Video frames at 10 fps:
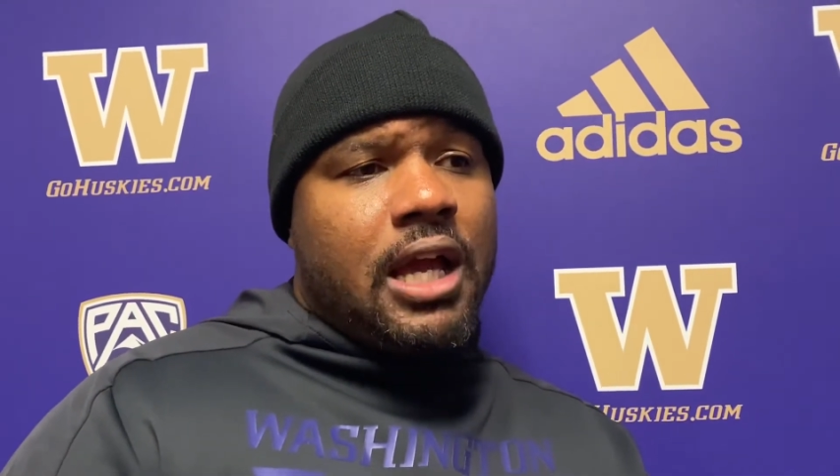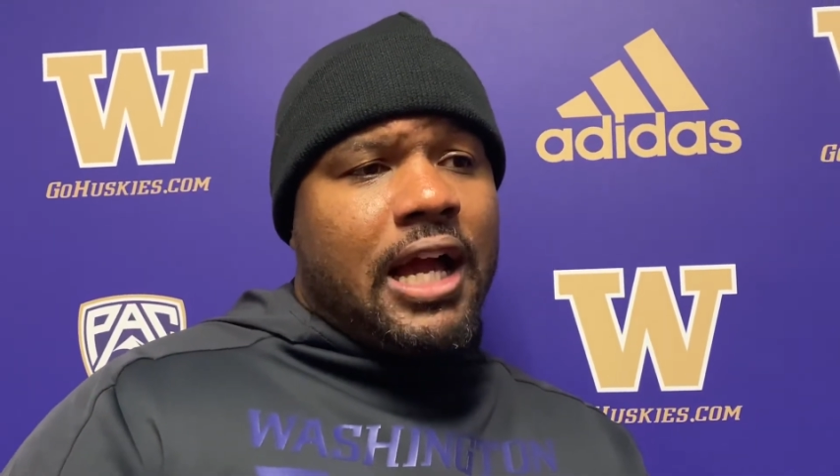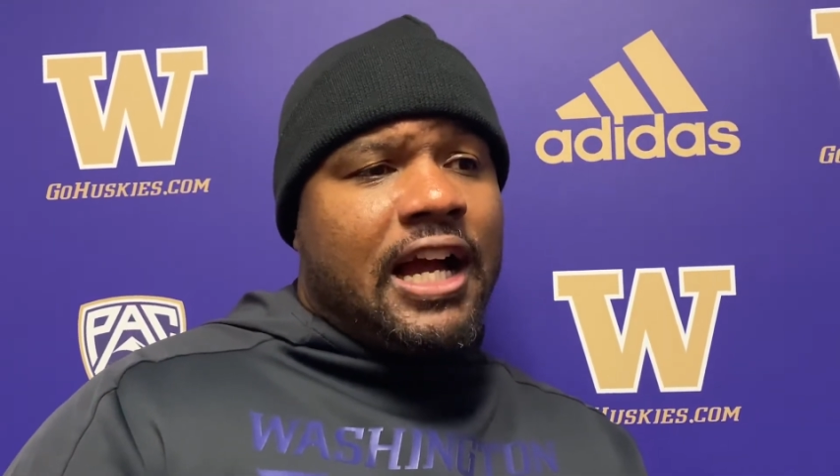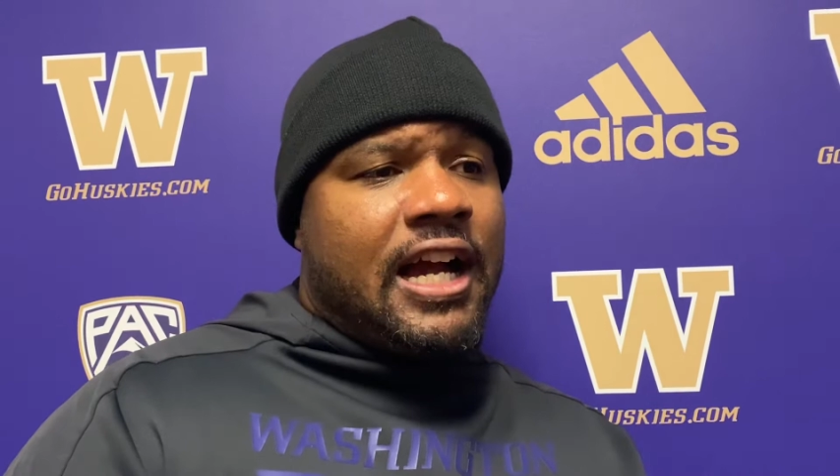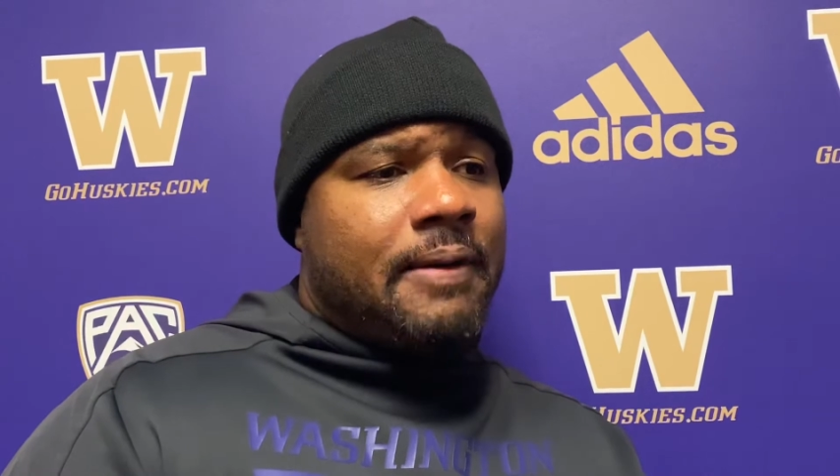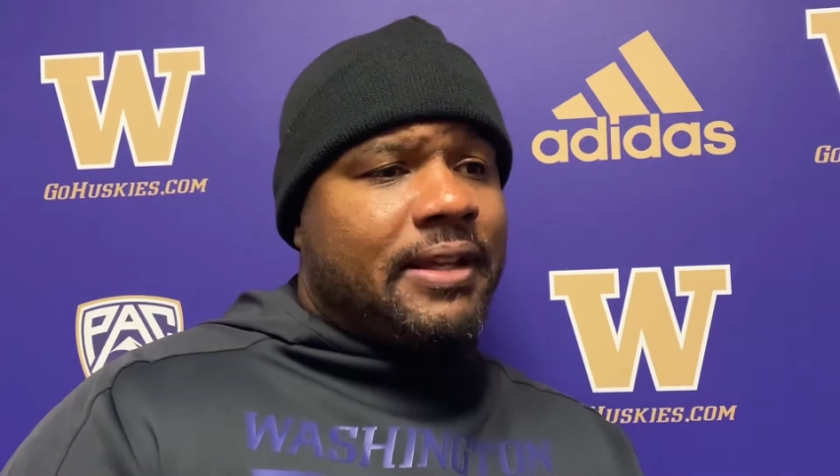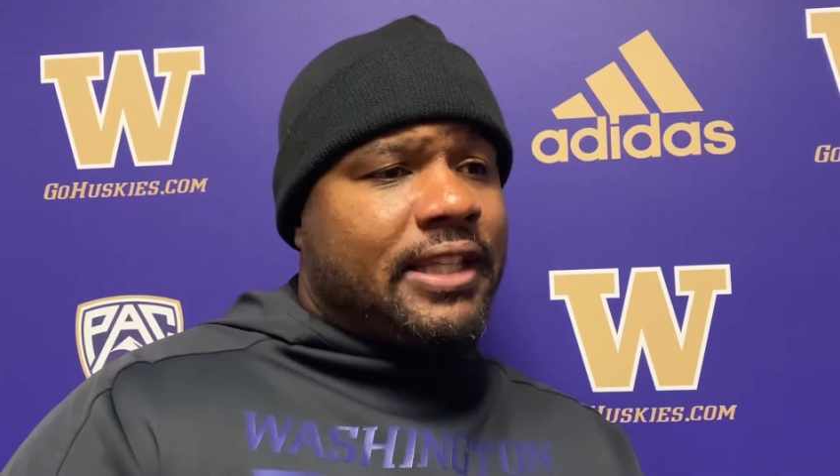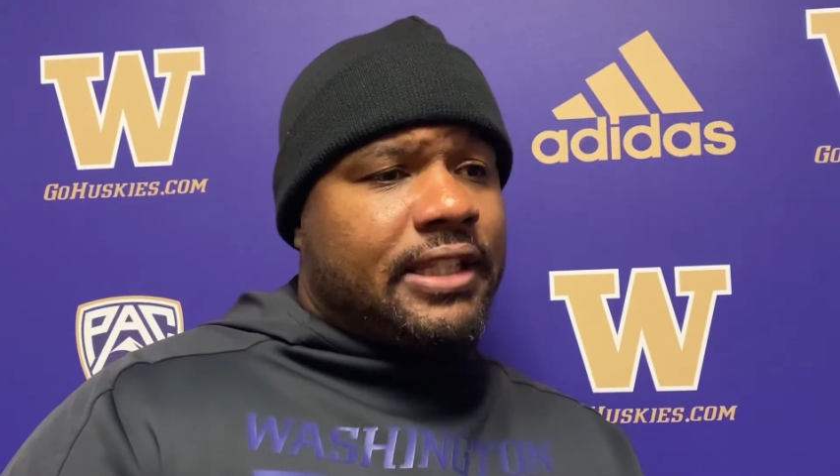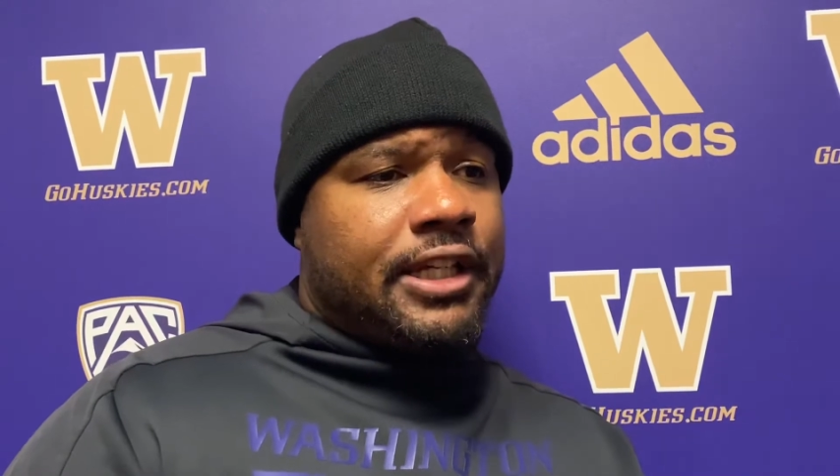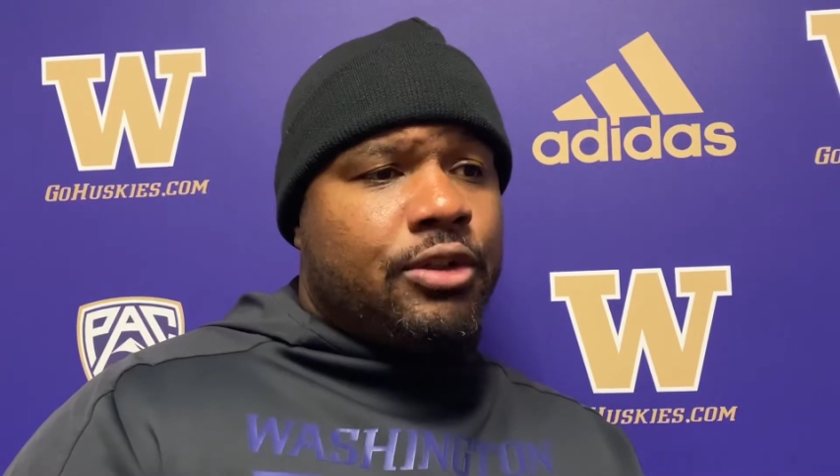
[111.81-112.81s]
I
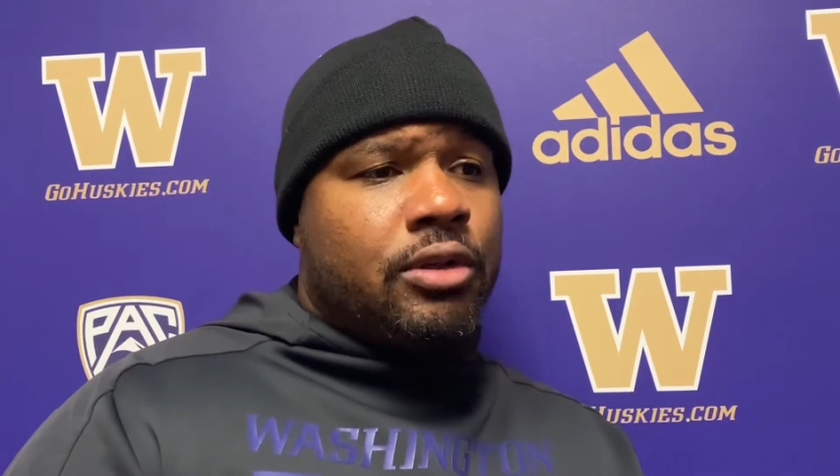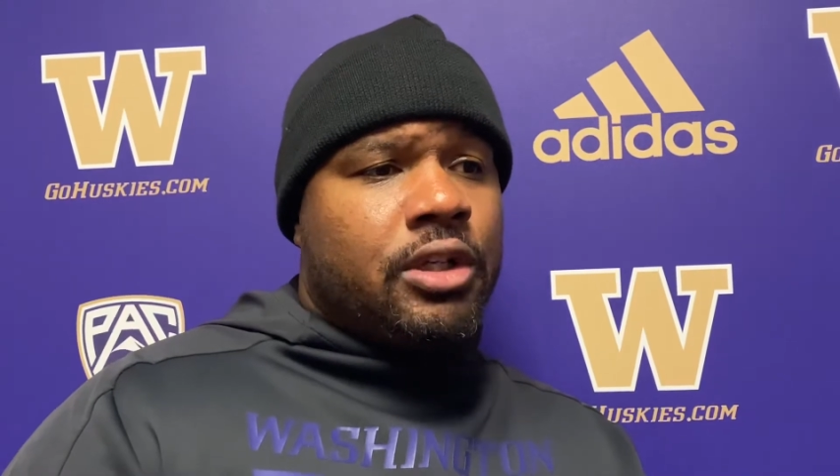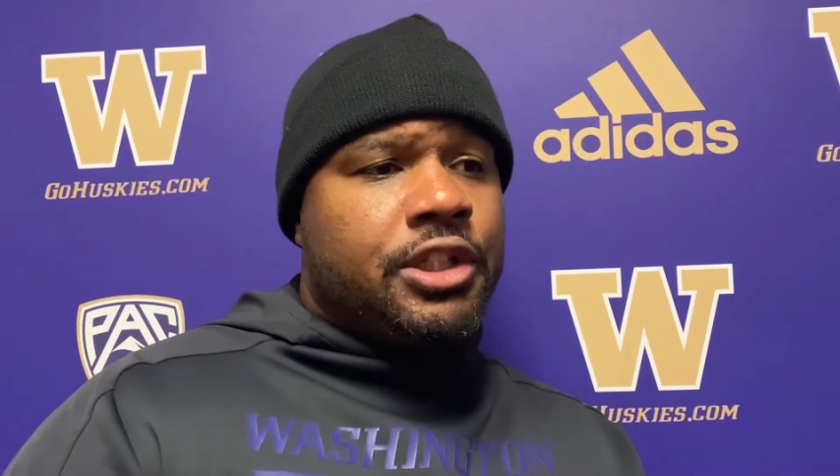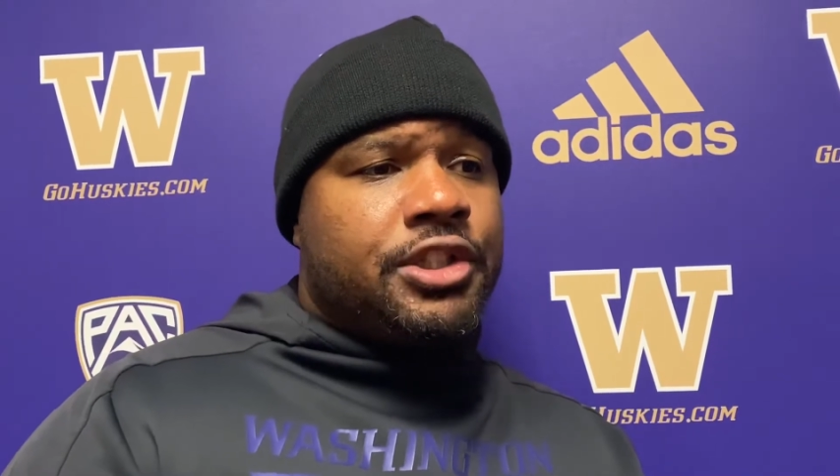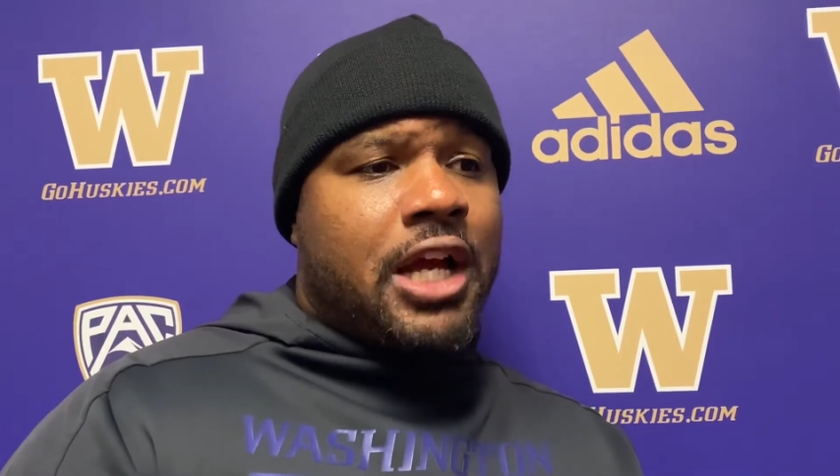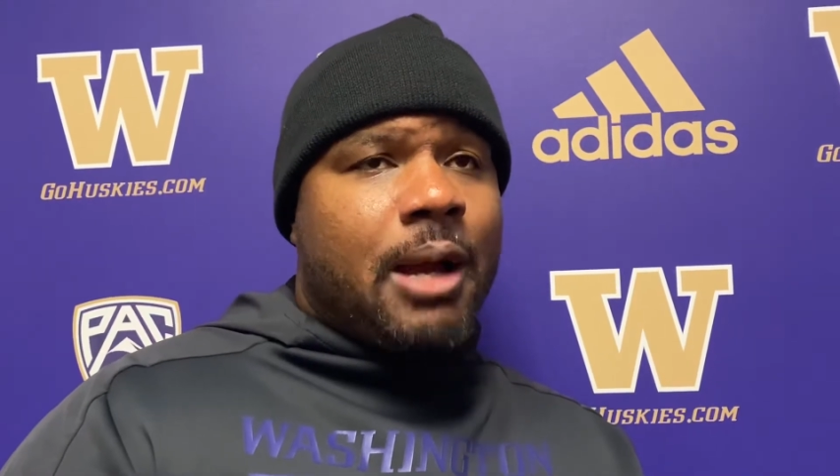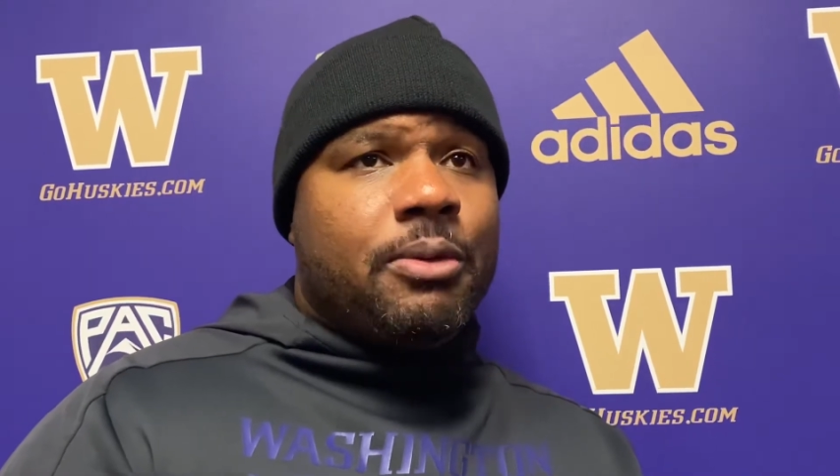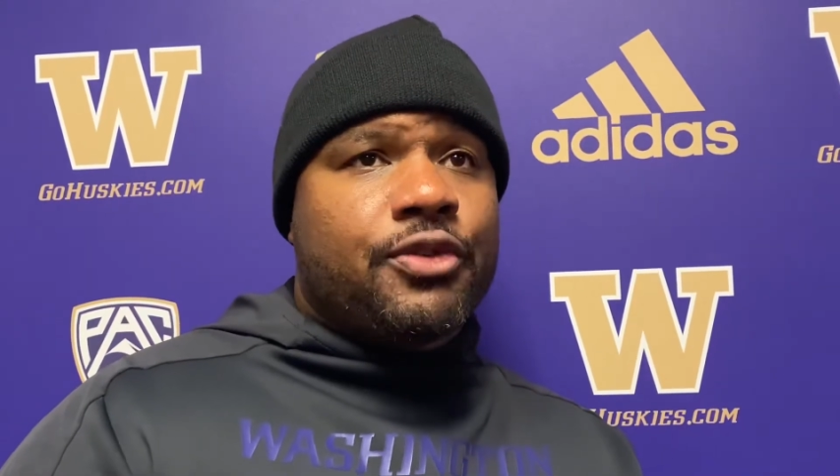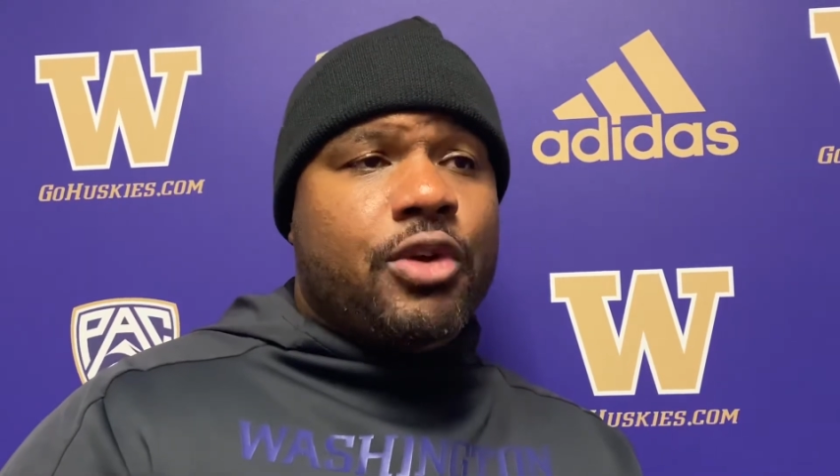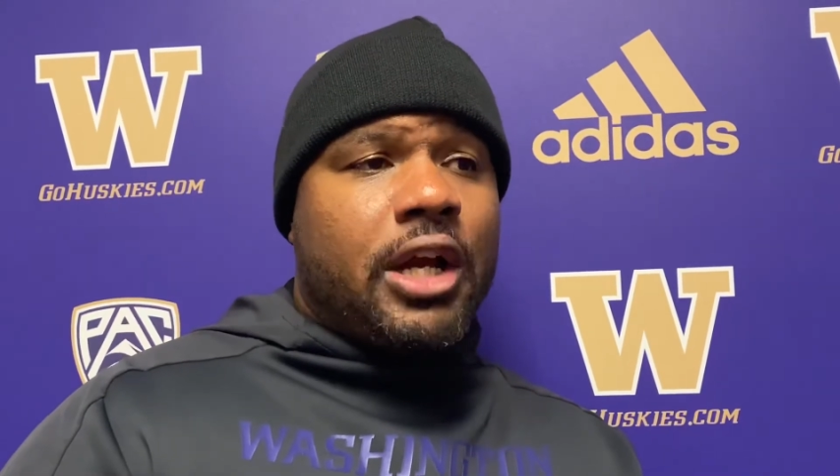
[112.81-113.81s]
think they do a good job
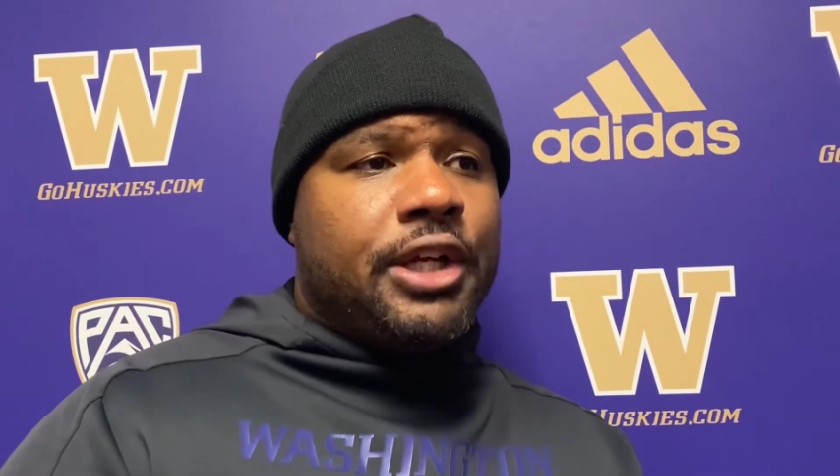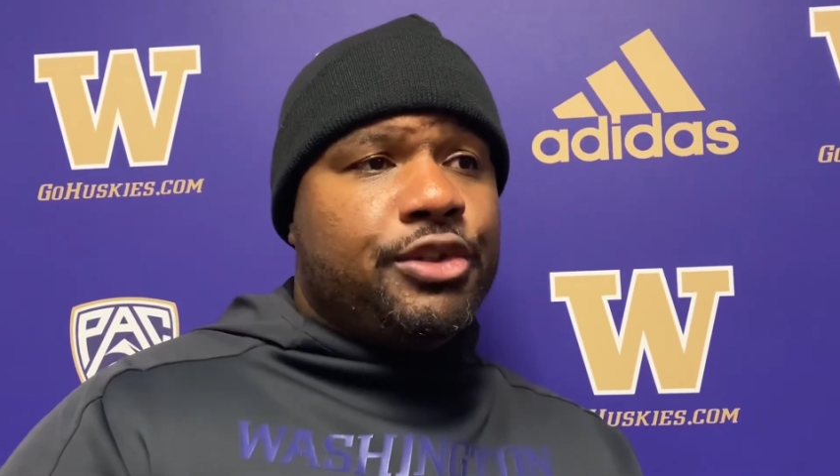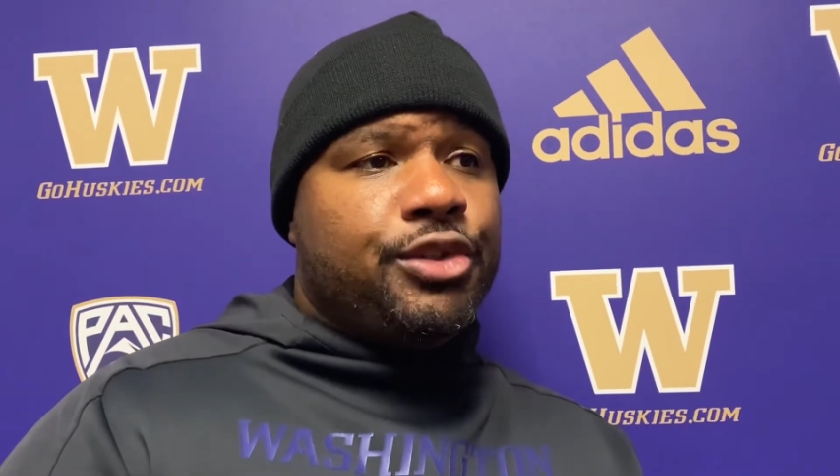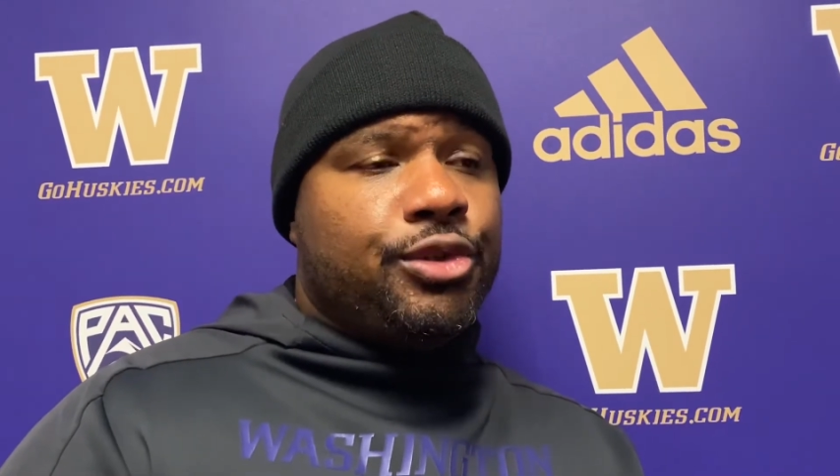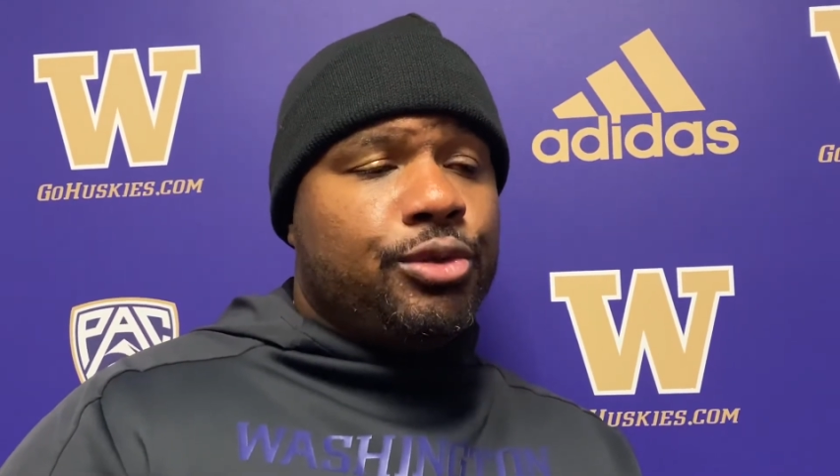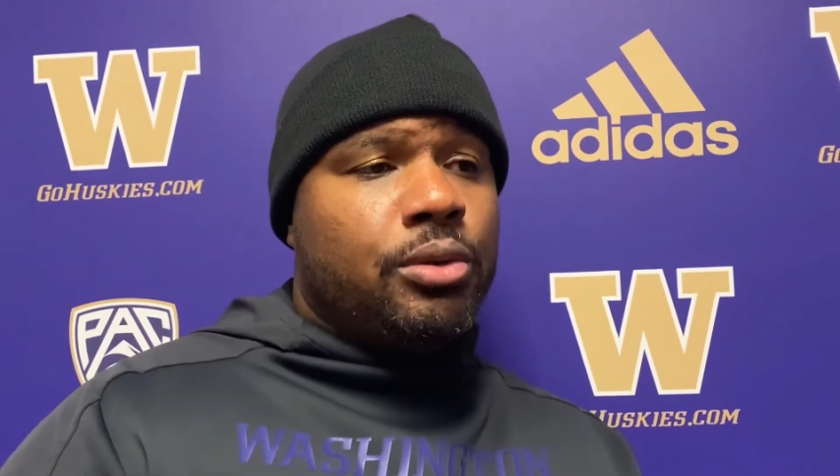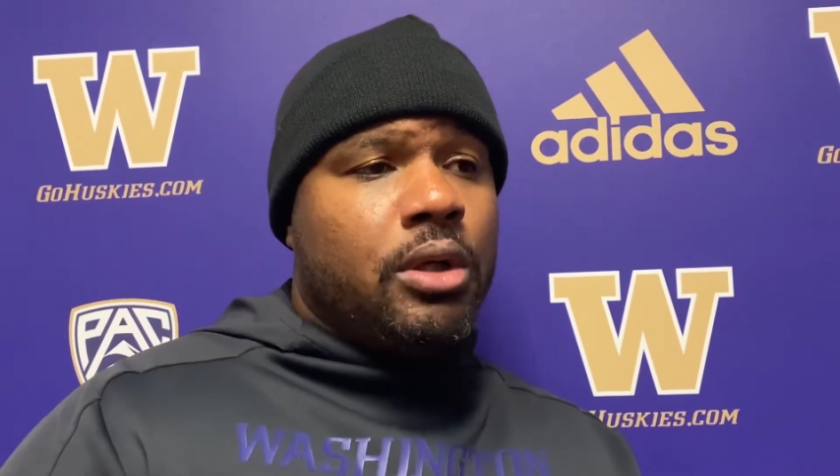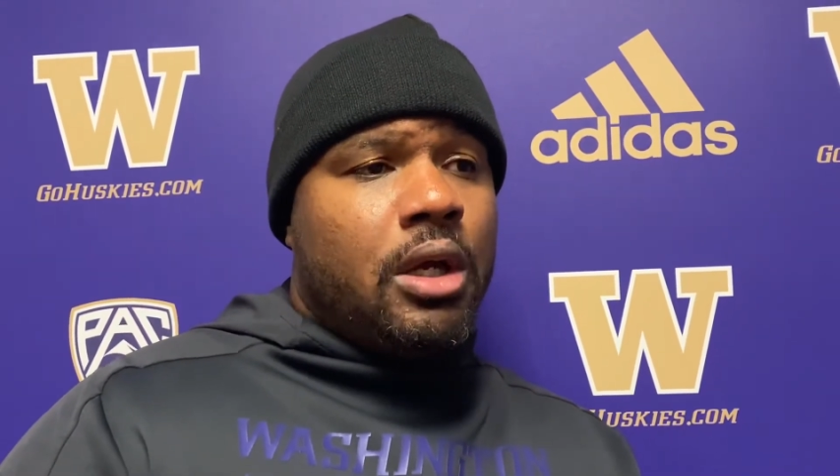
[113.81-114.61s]
of trying to